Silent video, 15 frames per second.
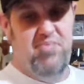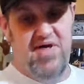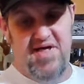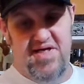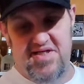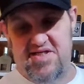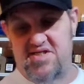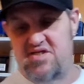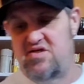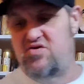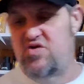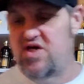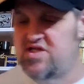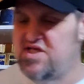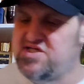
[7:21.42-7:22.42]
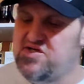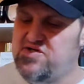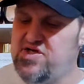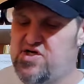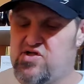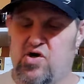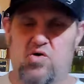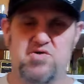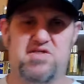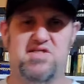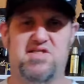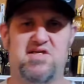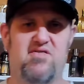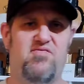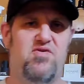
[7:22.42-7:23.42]
beast. You get this on your clothes and
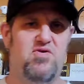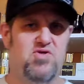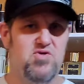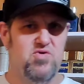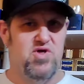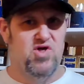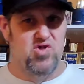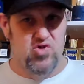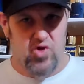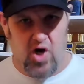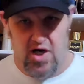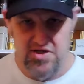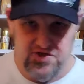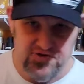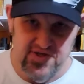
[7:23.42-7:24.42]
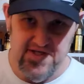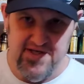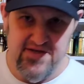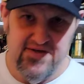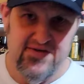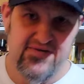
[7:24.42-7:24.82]
stuff, you can do your laundry.